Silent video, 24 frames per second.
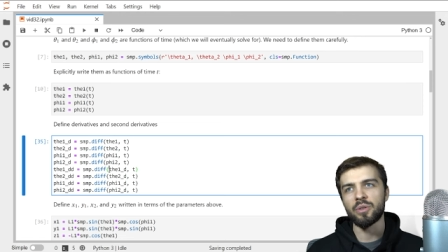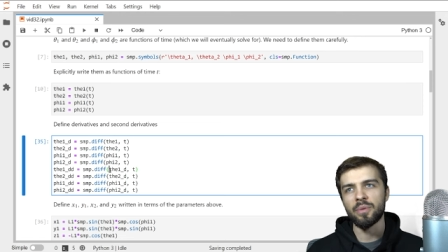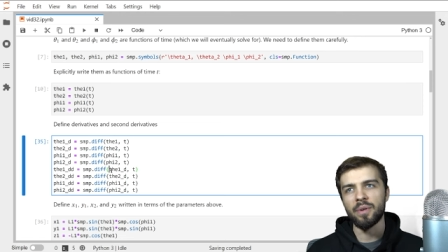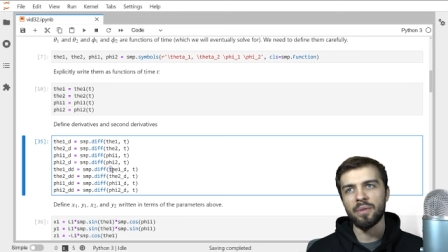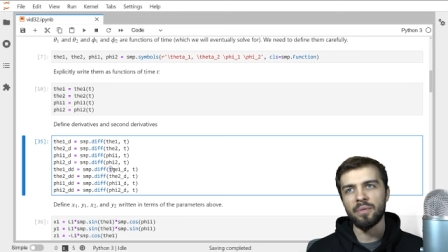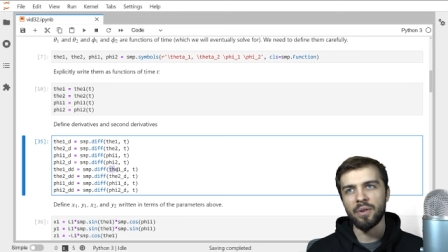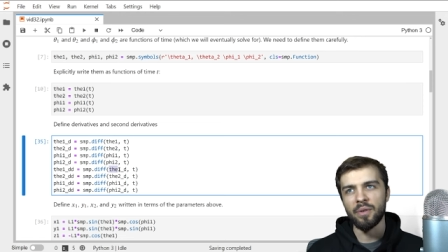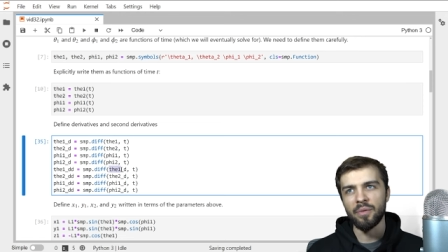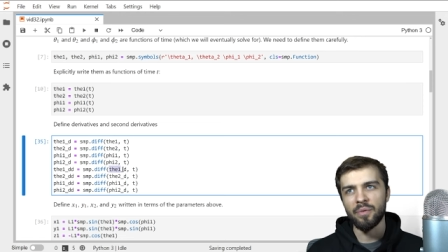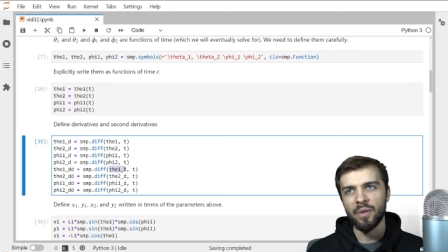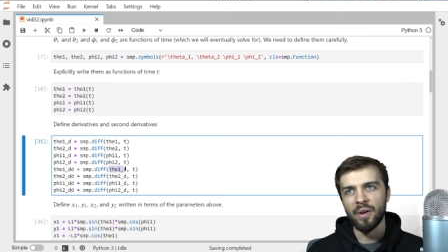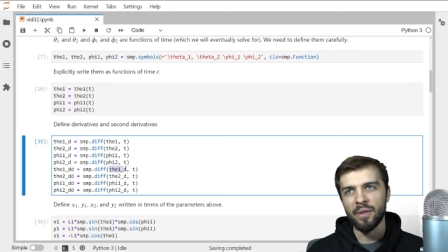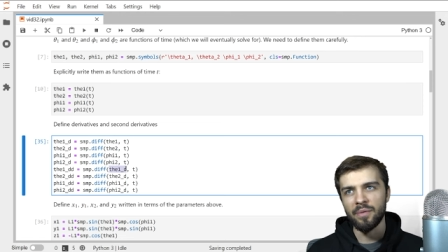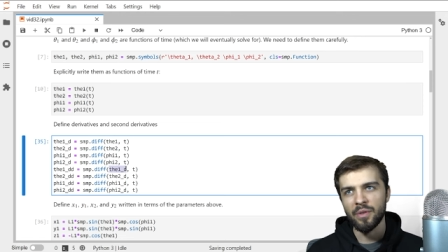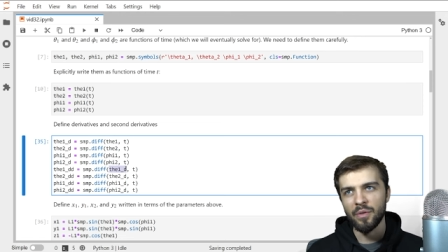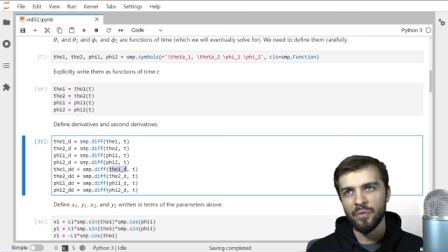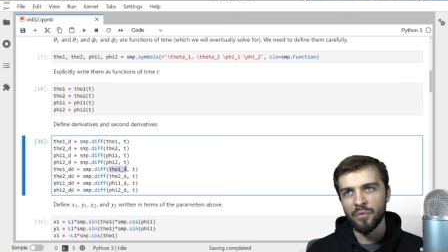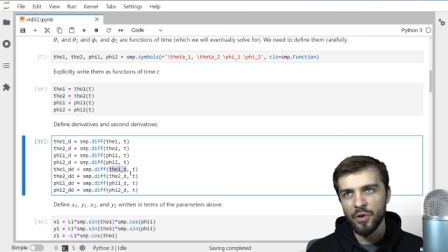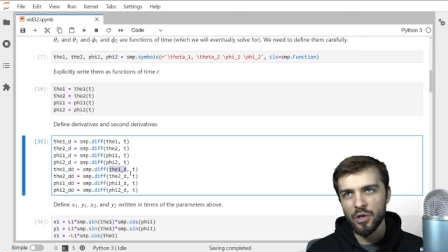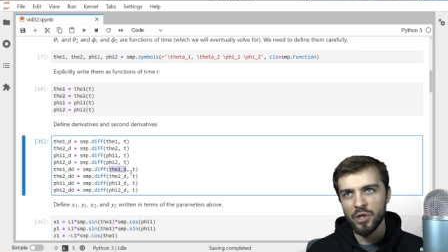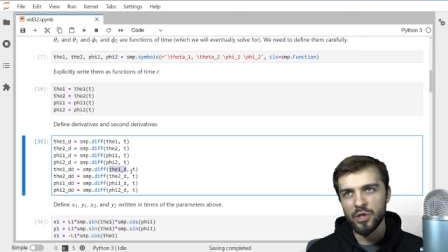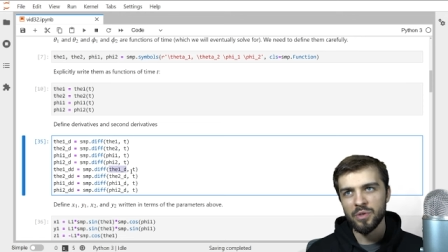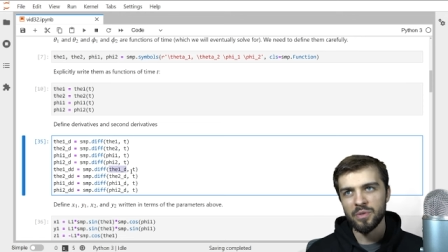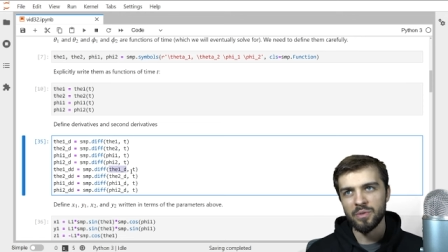derivative of the
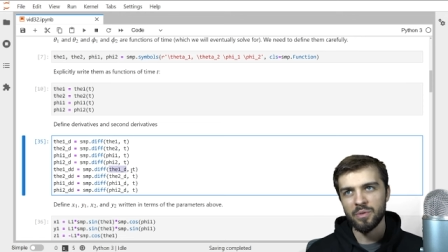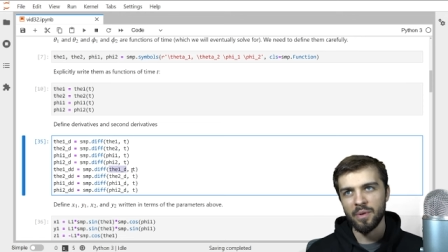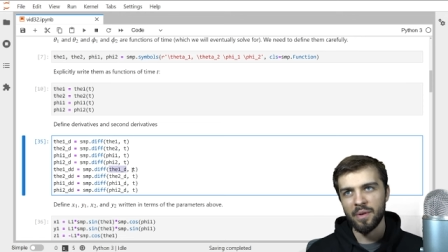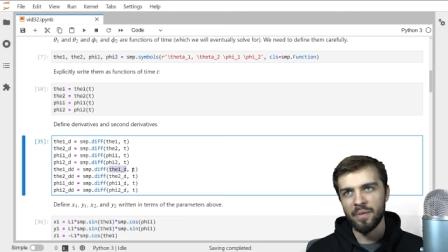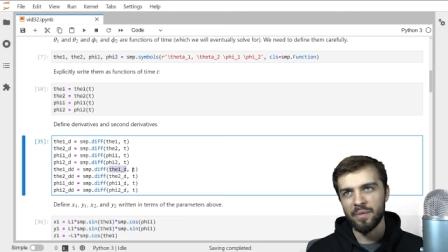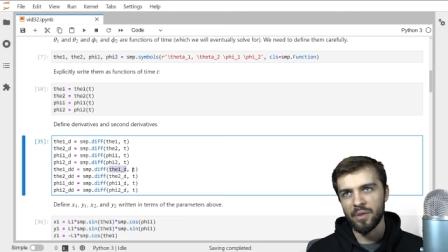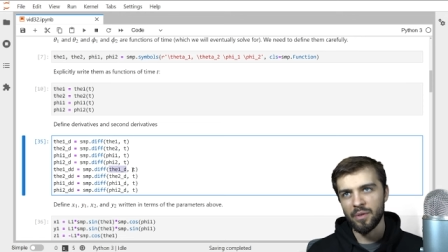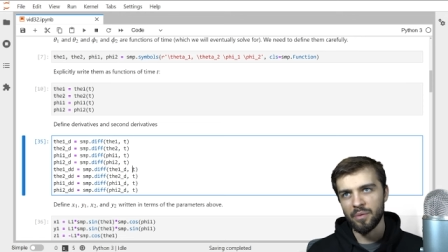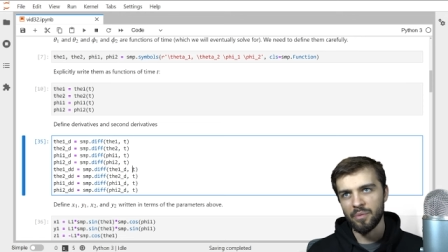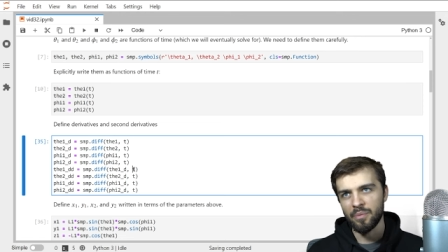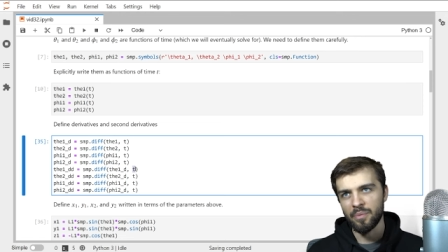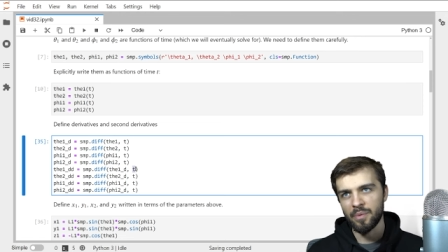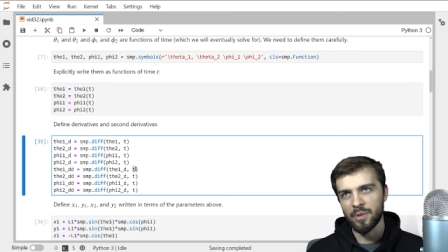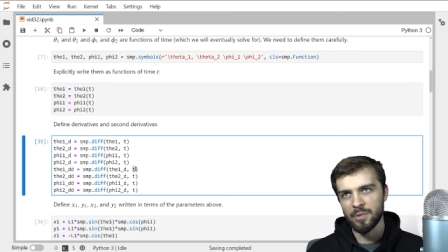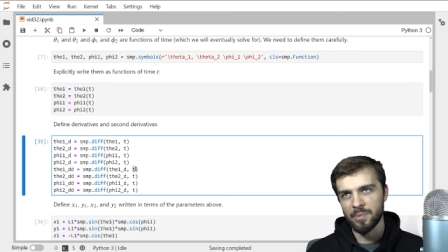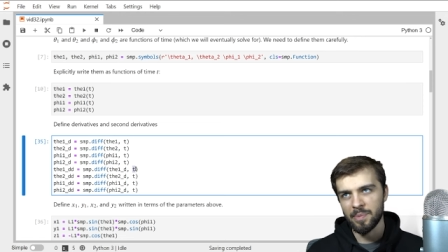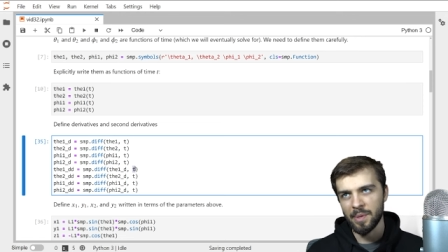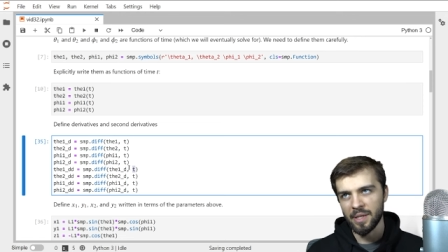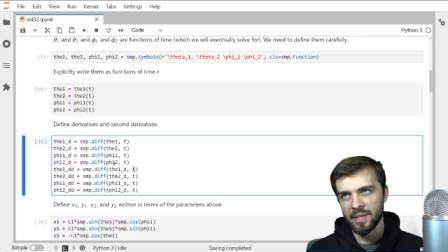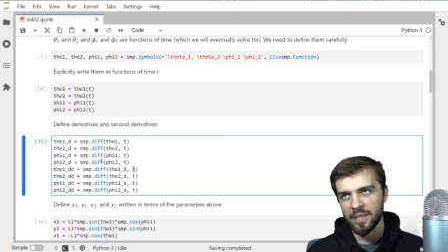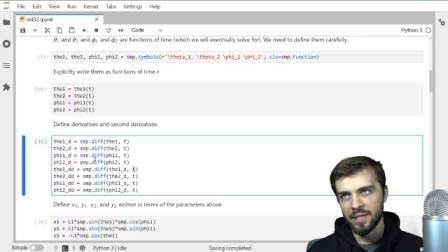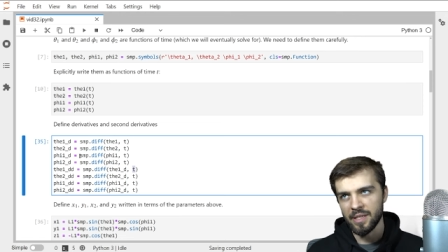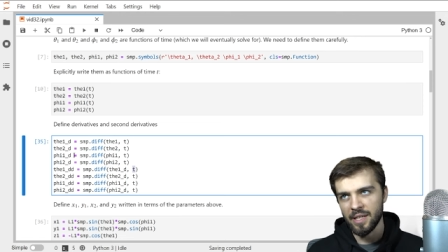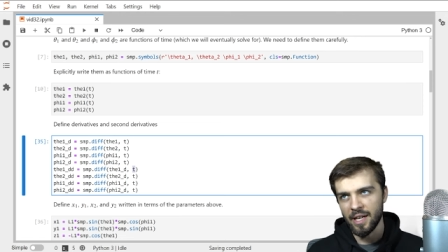first derivative with
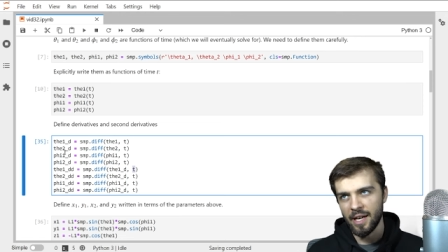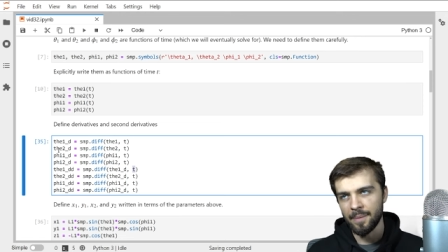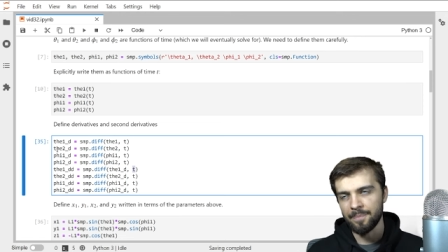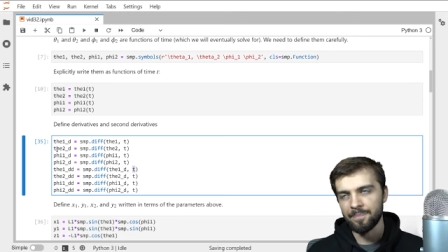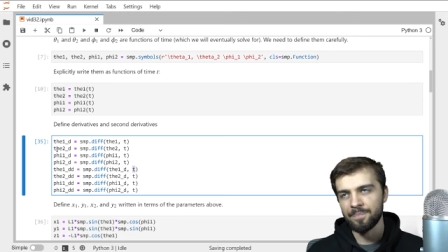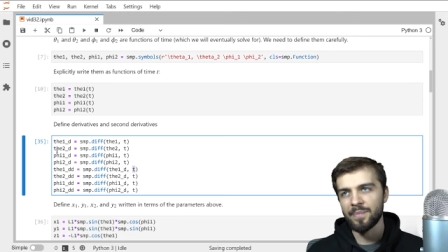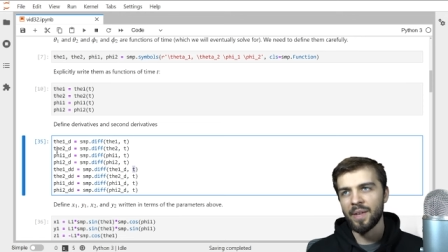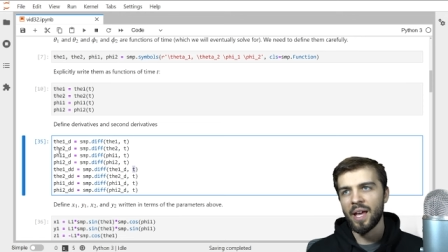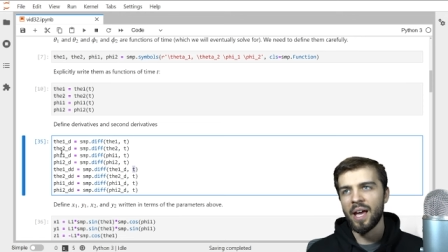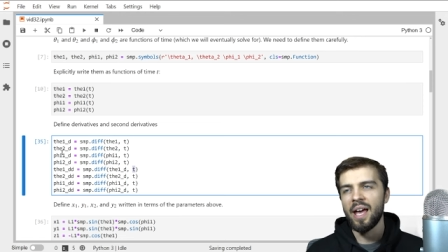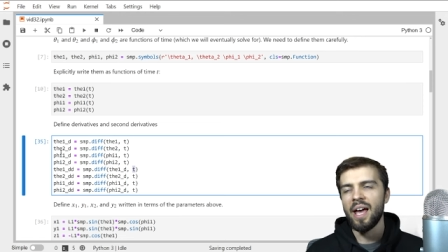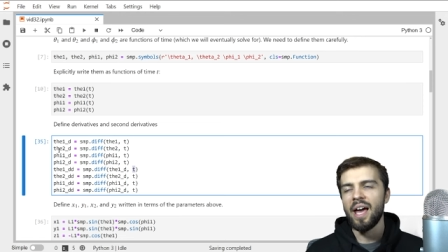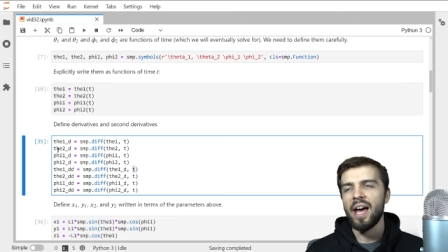respect to time.